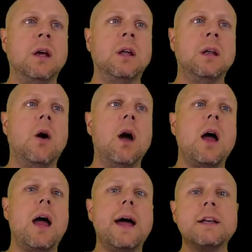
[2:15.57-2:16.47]
Now,
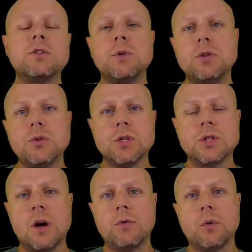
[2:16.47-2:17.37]
as we do this
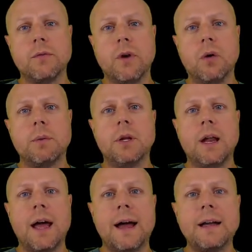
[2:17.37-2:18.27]
software development
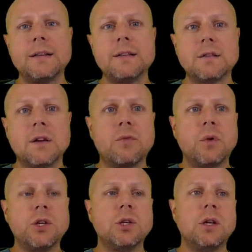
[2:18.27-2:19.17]
and as the software
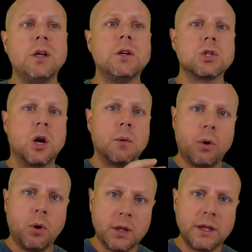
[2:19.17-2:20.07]
engineers are
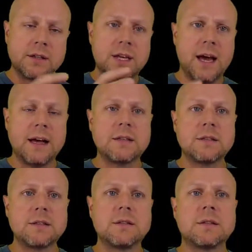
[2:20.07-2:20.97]
pulling
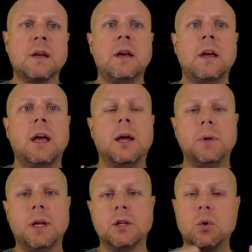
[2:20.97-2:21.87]
tasks and
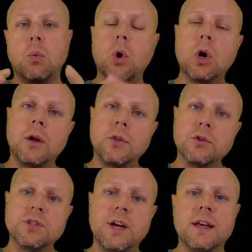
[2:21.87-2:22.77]
beginning to work on
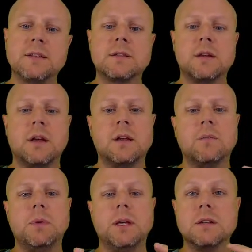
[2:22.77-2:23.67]
those tasks
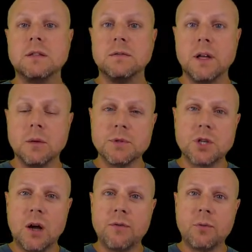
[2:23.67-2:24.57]
and begin to develop
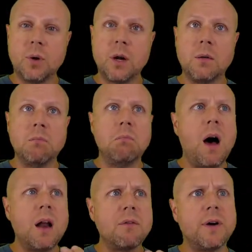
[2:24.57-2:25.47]
software,
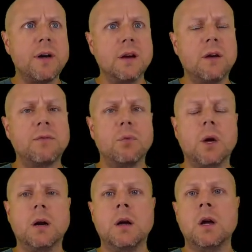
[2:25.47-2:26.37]
modify
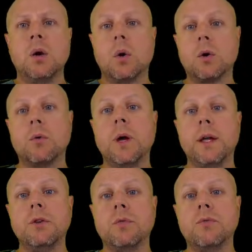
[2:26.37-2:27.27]
software, or
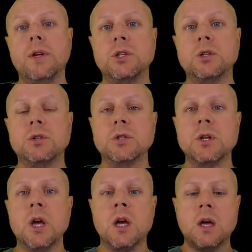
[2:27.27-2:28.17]
create new
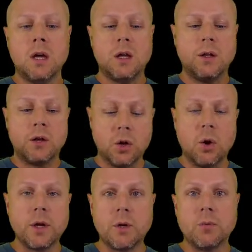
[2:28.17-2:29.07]
features, they're
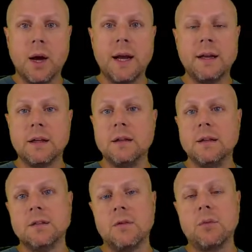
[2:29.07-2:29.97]
going to be writing in
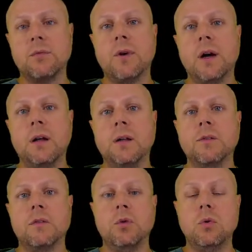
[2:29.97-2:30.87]
these software
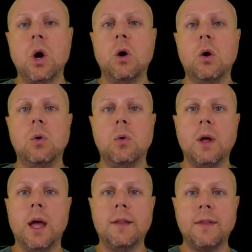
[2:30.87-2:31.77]
files new code,
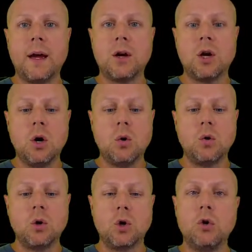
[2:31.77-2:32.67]
and that
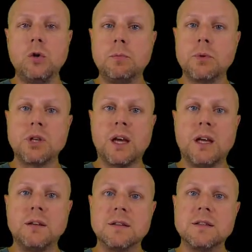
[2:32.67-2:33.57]
code could
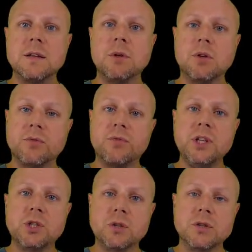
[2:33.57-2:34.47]
pertain to similar
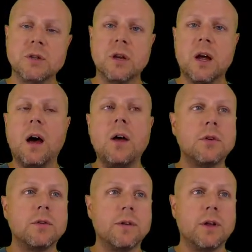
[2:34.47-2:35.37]
features that
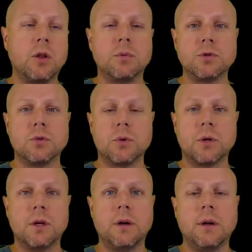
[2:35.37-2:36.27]
other developers are
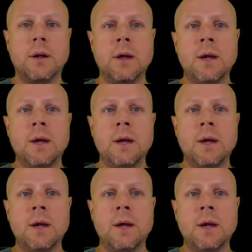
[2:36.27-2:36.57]
working on.